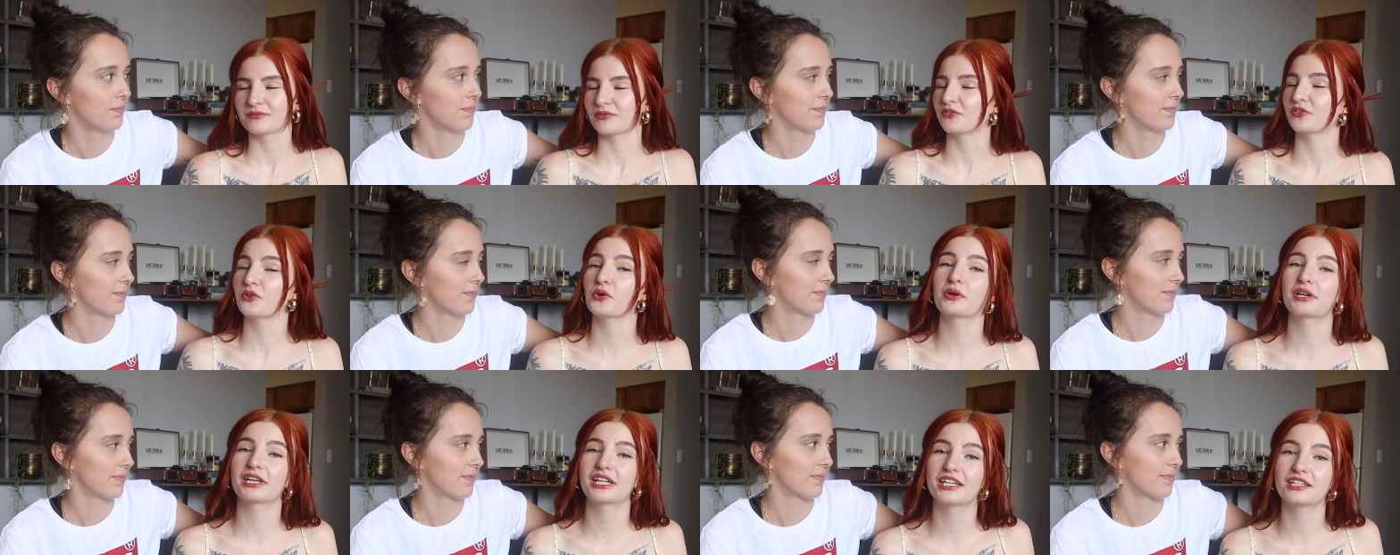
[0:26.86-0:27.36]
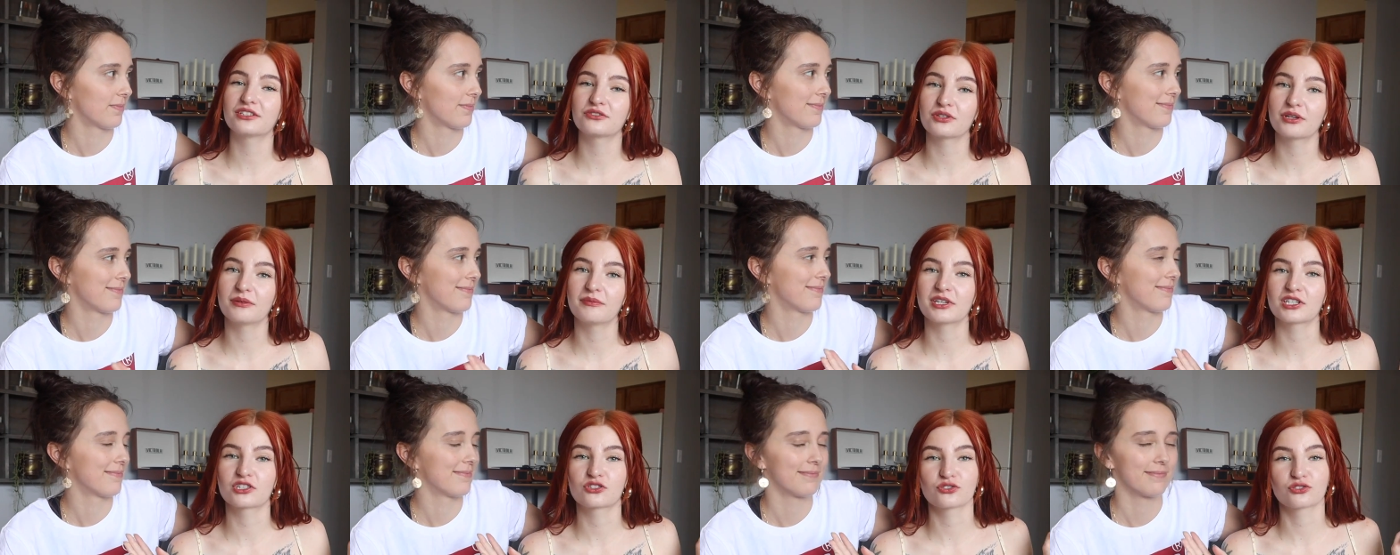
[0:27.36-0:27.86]
Speaker 1: Before we get into
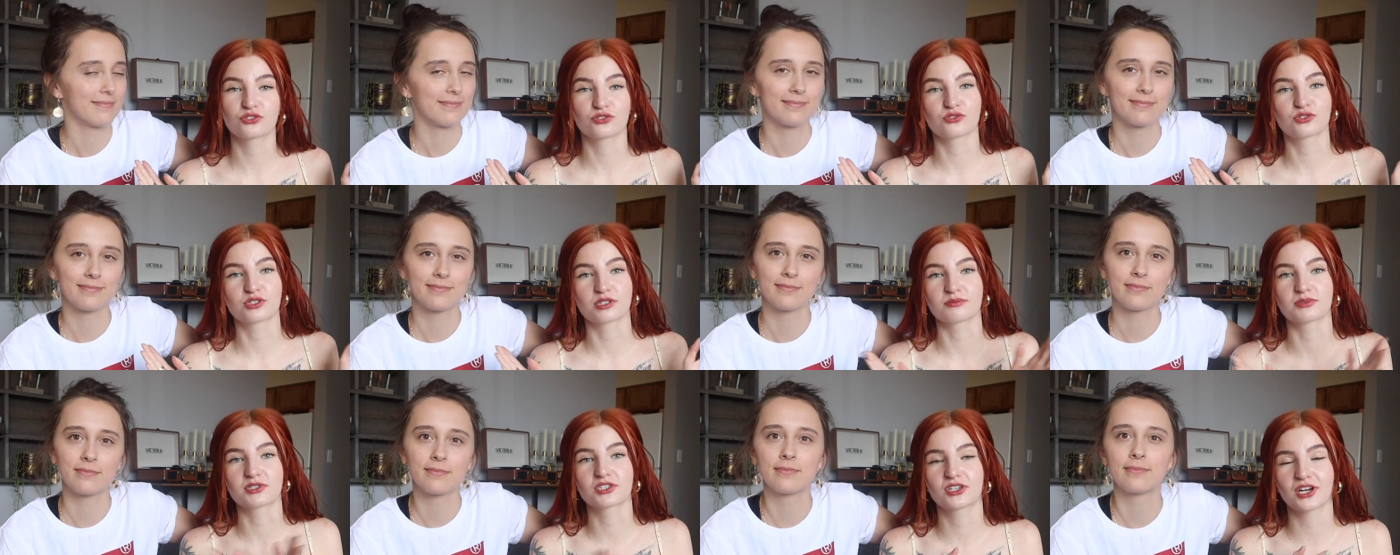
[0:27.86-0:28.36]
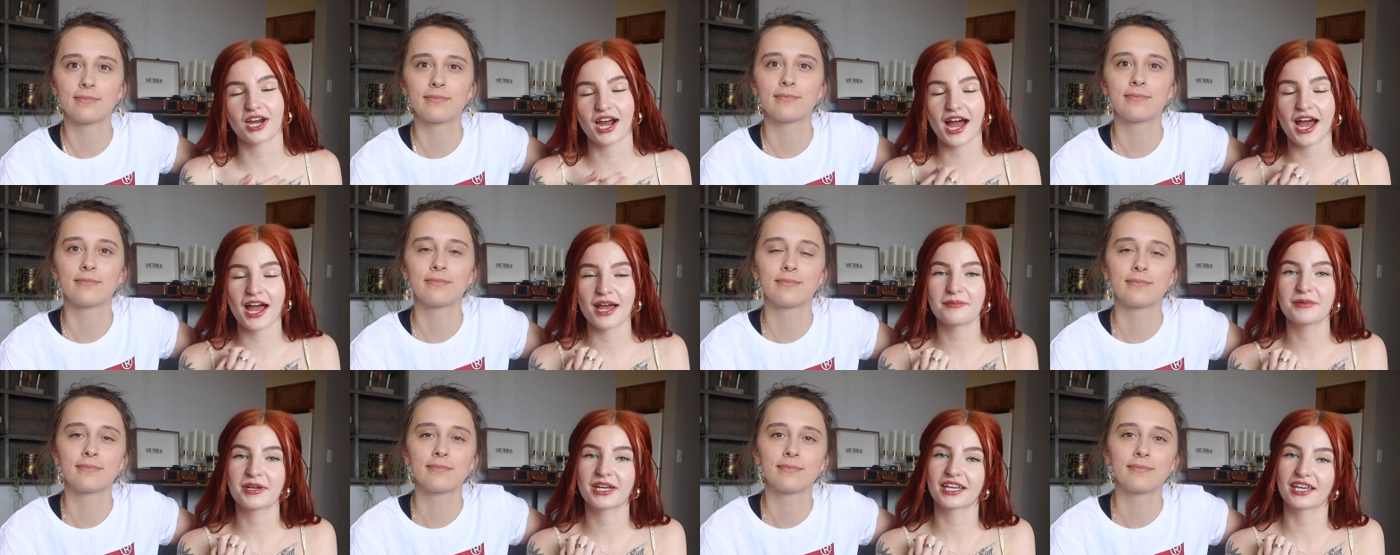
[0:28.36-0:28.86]
it, make sure to
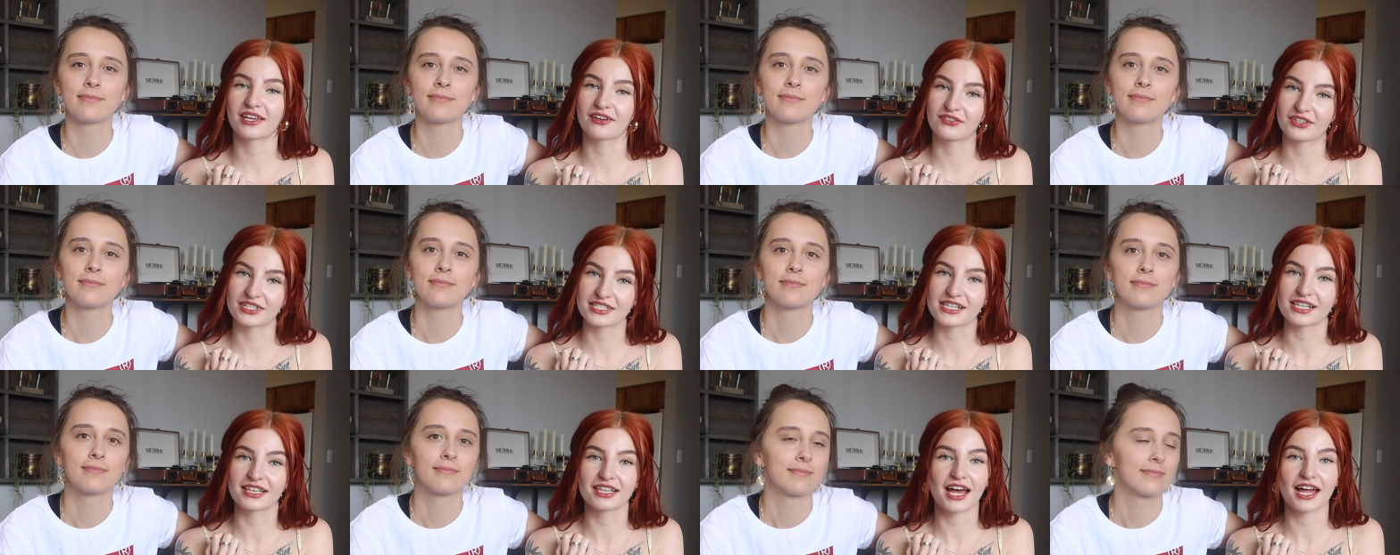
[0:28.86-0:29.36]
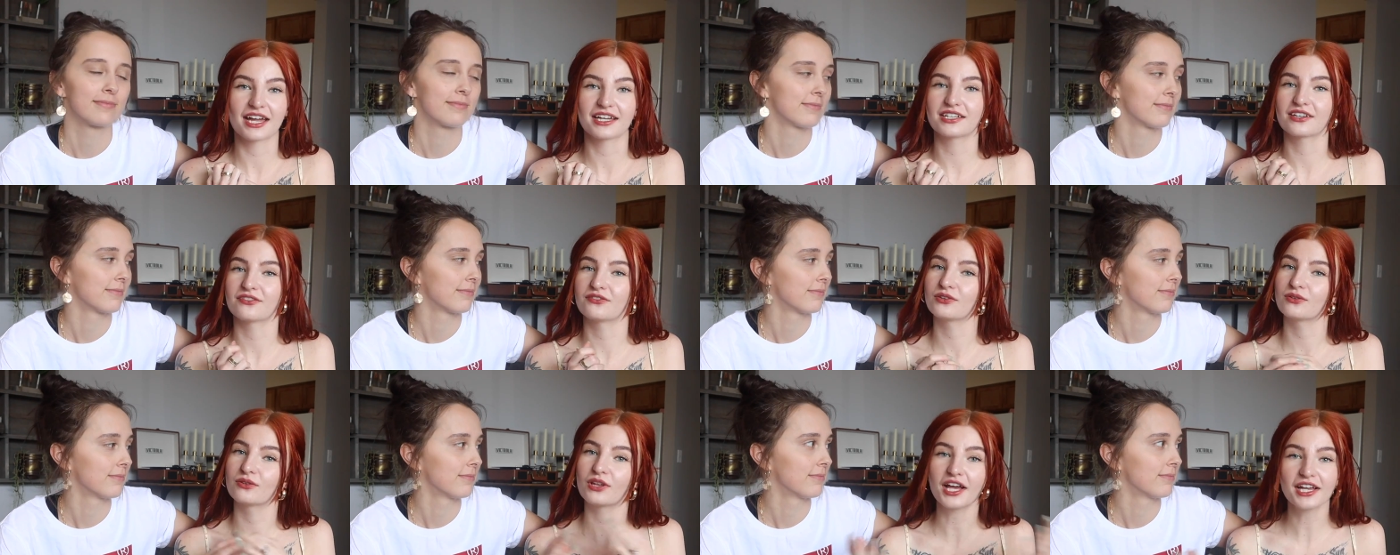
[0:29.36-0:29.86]
subscribe, give us a
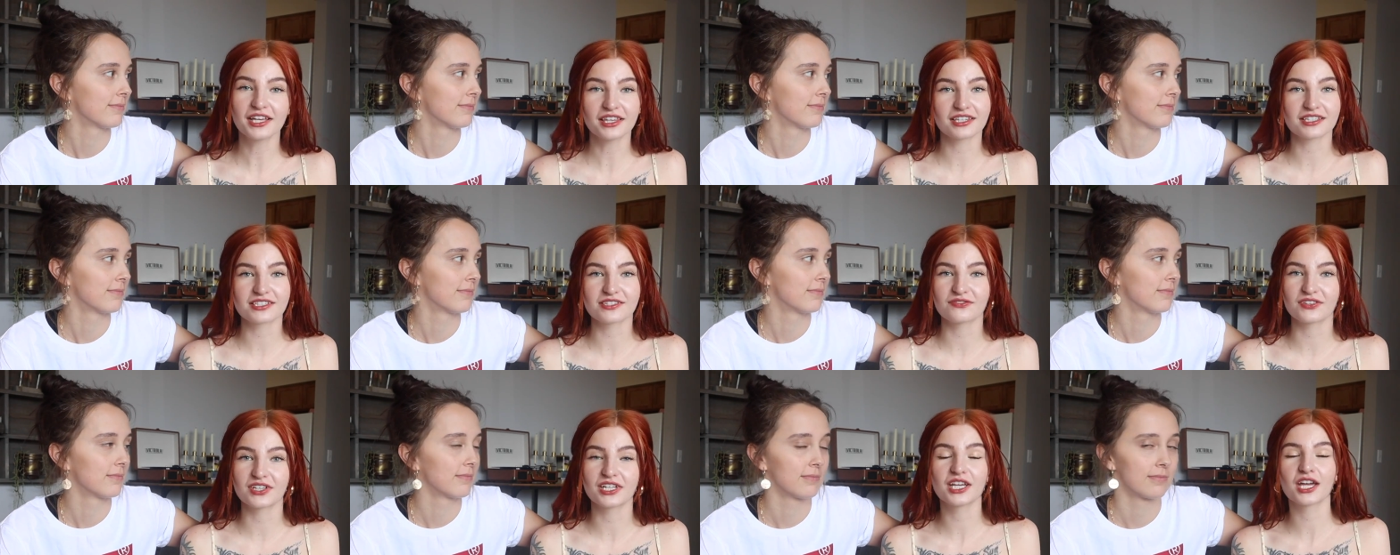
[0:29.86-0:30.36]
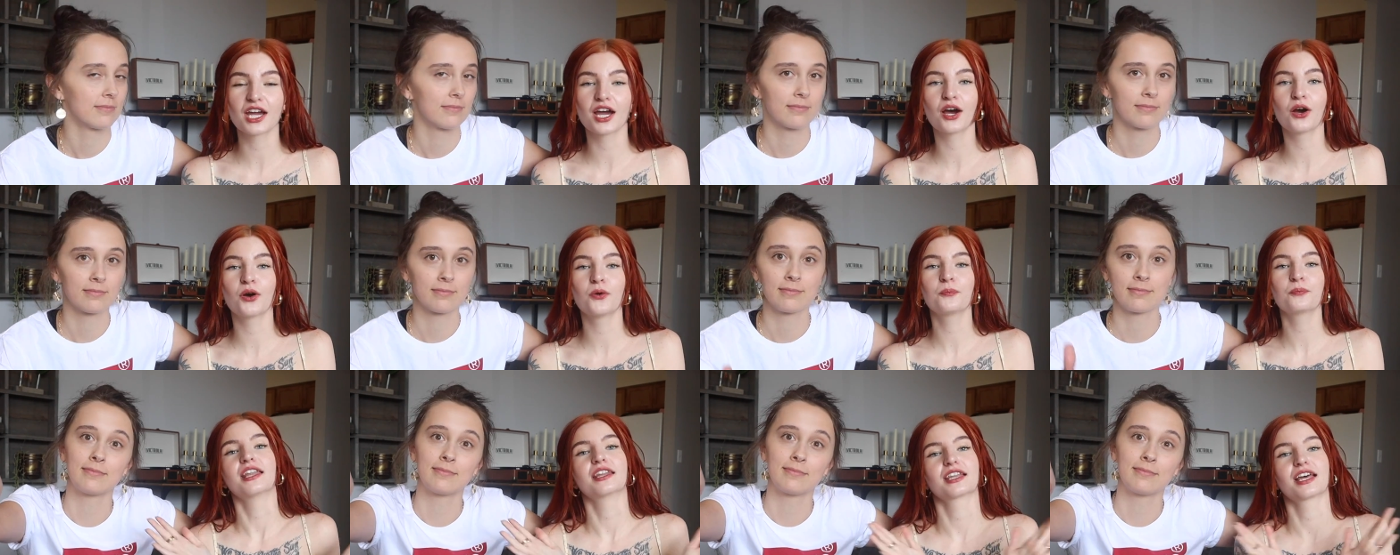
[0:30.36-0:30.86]
like if you like this
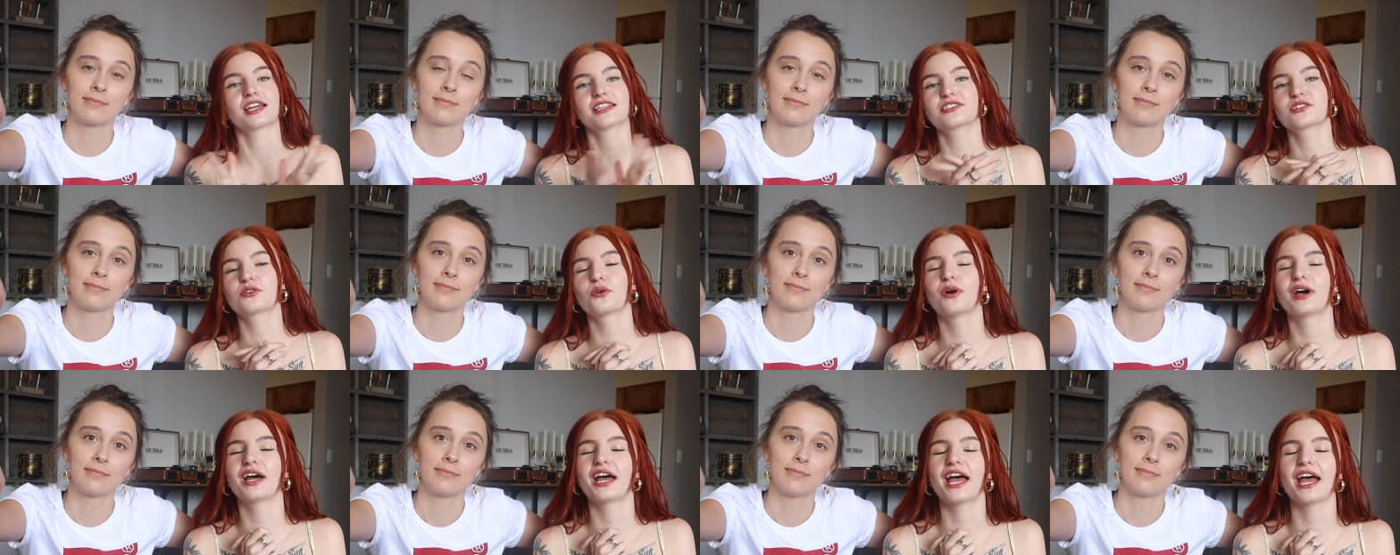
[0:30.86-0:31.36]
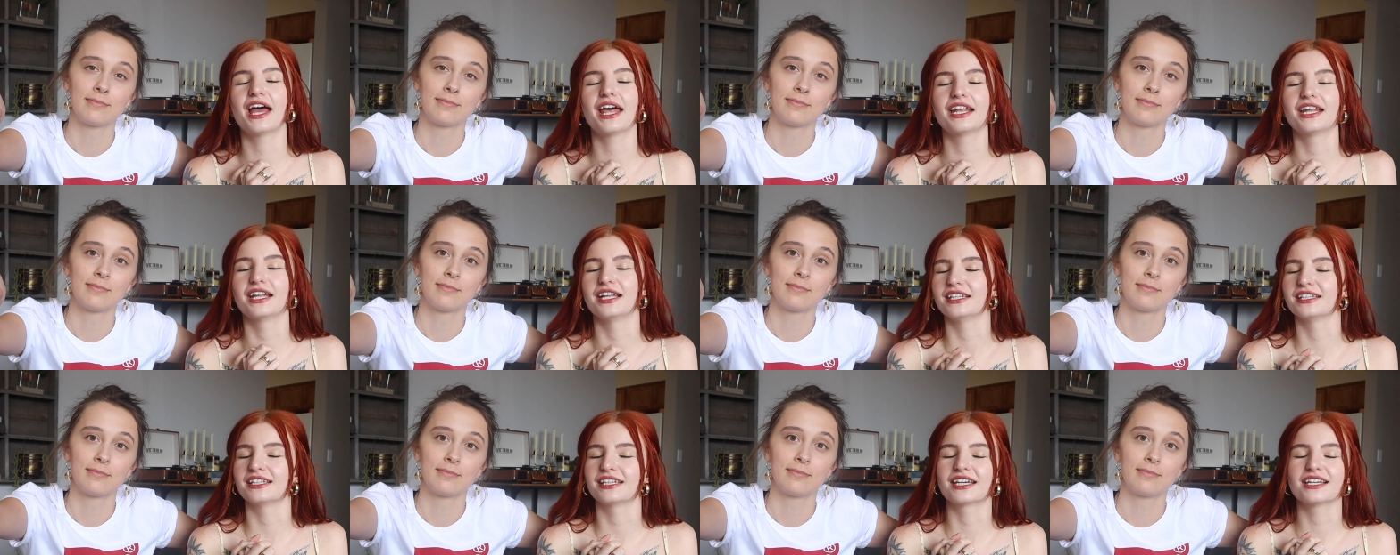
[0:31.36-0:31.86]
video, and let's go
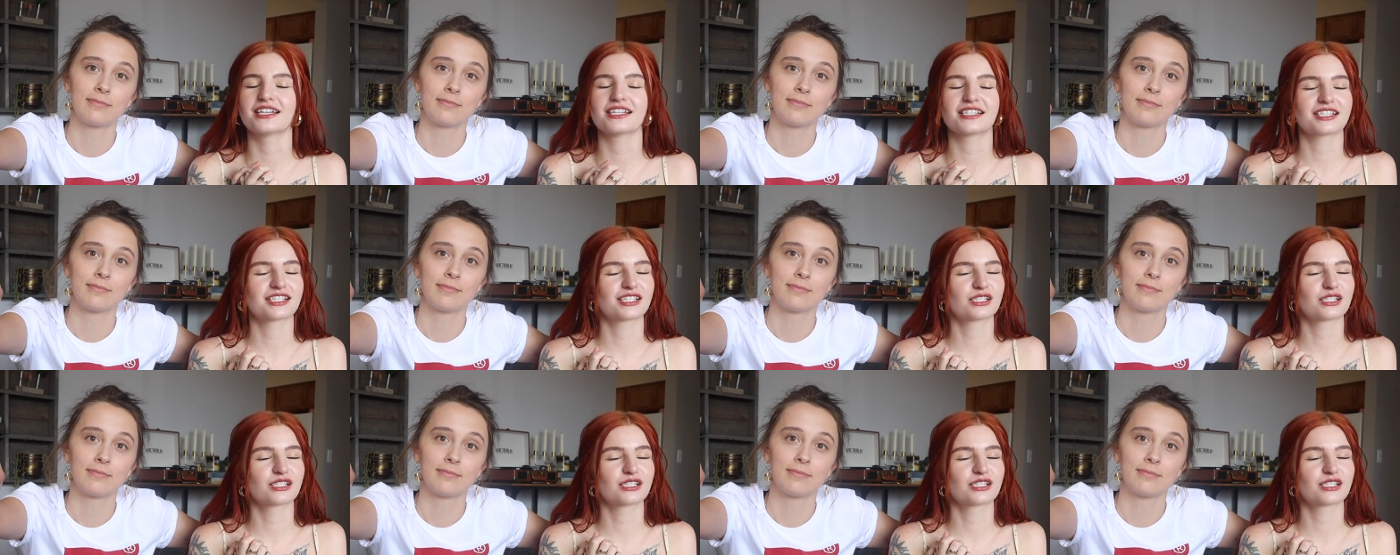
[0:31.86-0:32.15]
ahead and get